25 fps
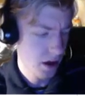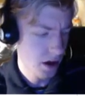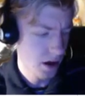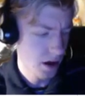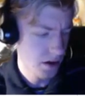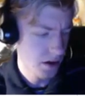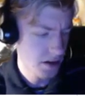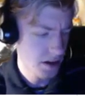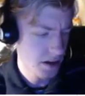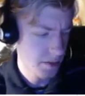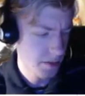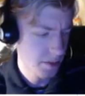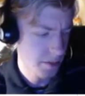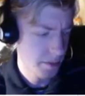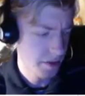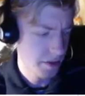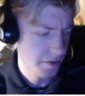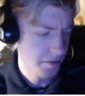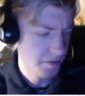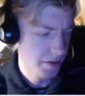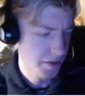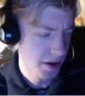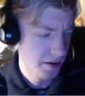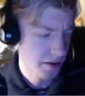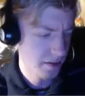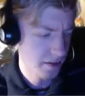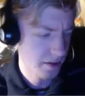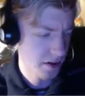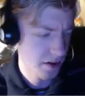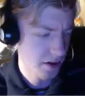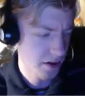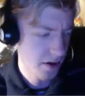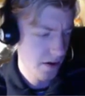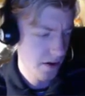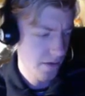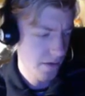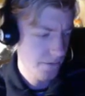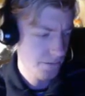summoned by
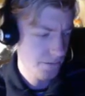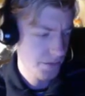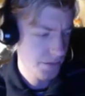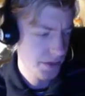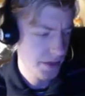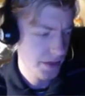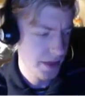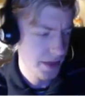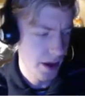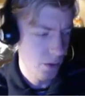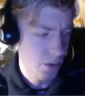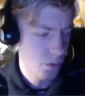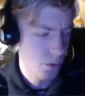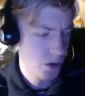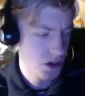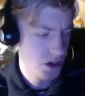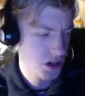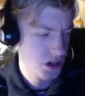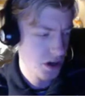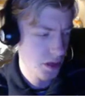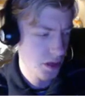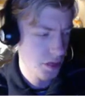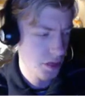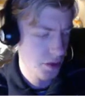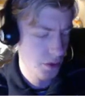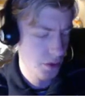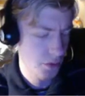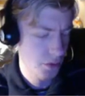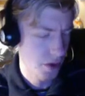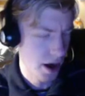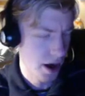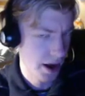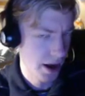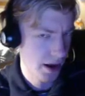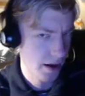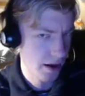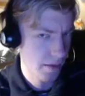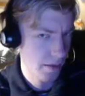Vector. That wasn't through
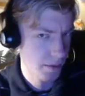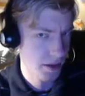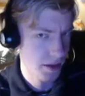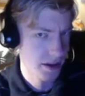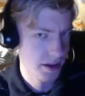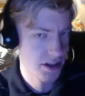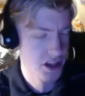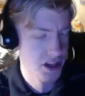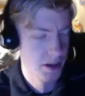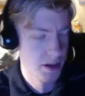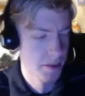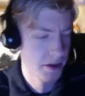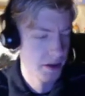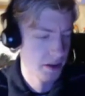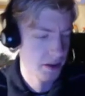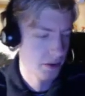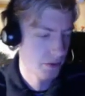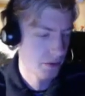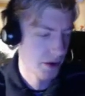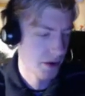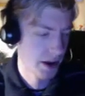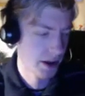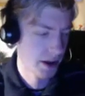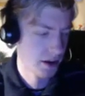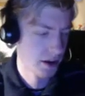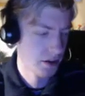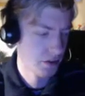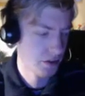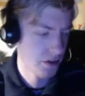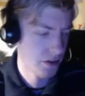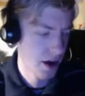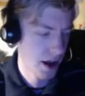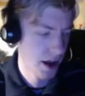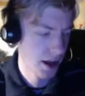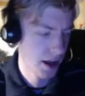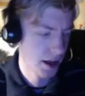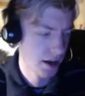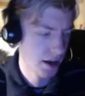rank up, like summoning the regular
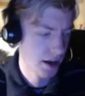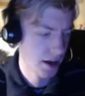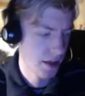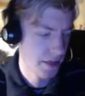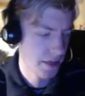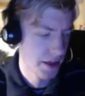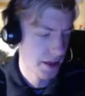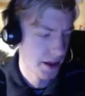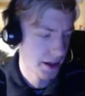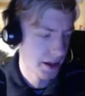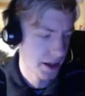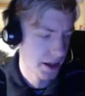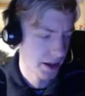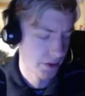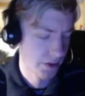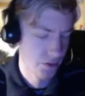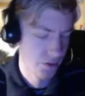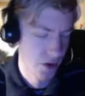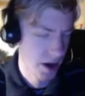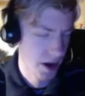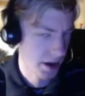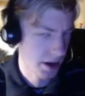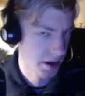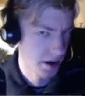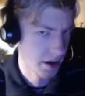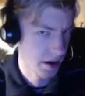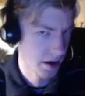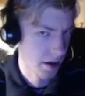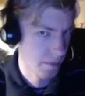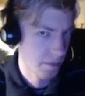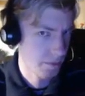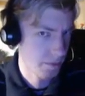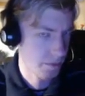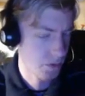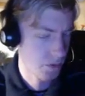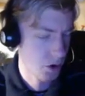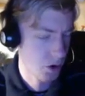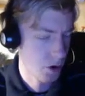dragon and then like ranking it up
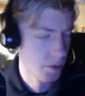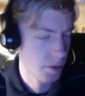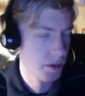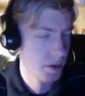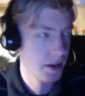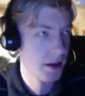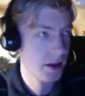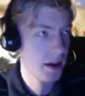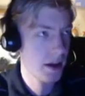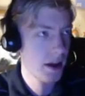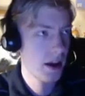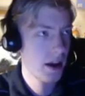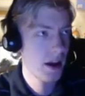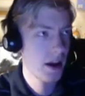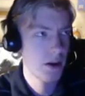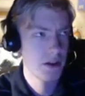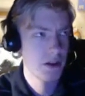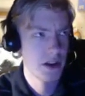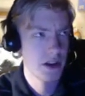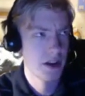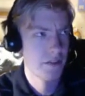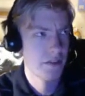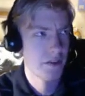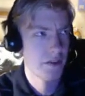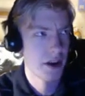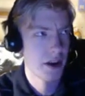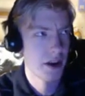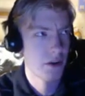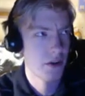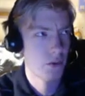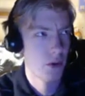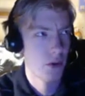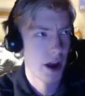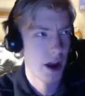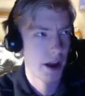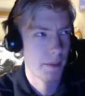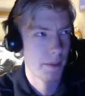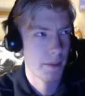normally. It was like via
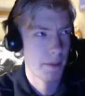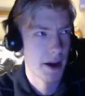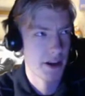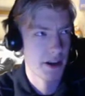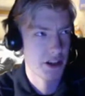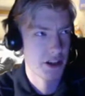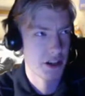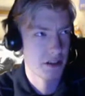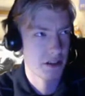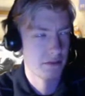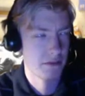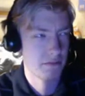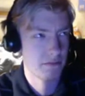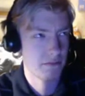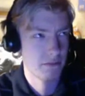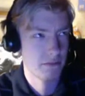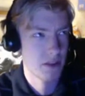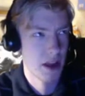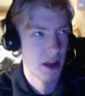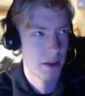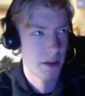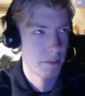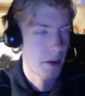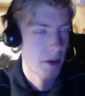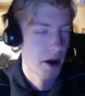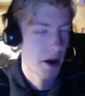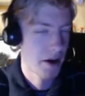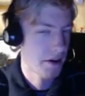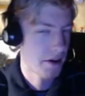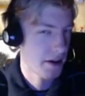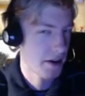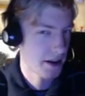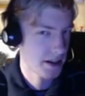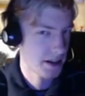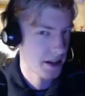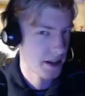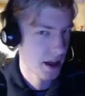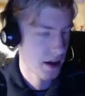rank up magic, Admire
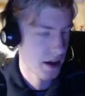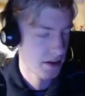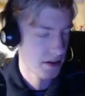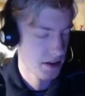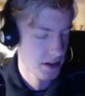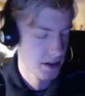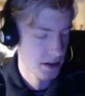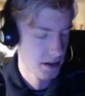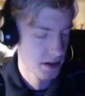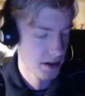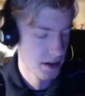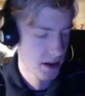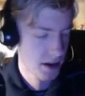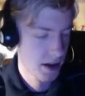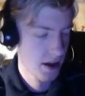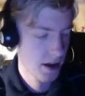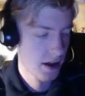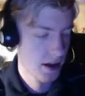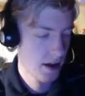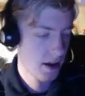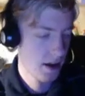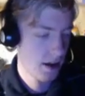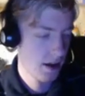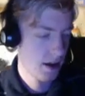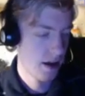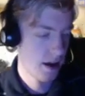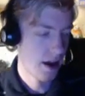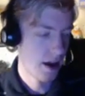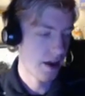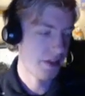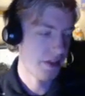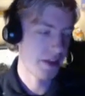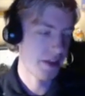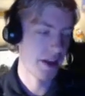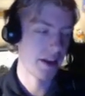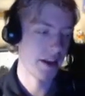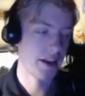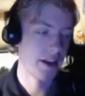Death 1000,
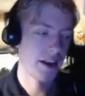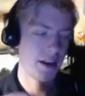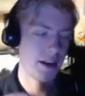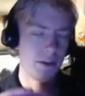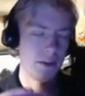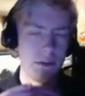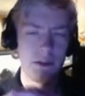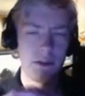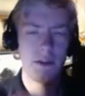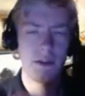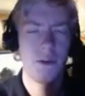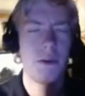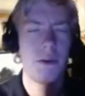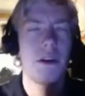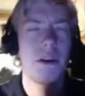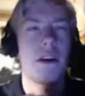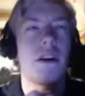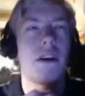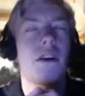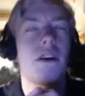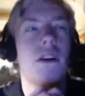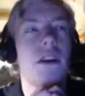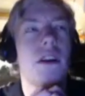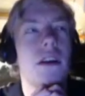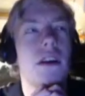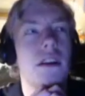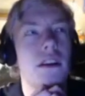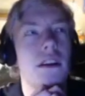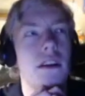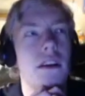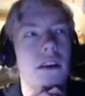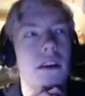and then like what did he call it?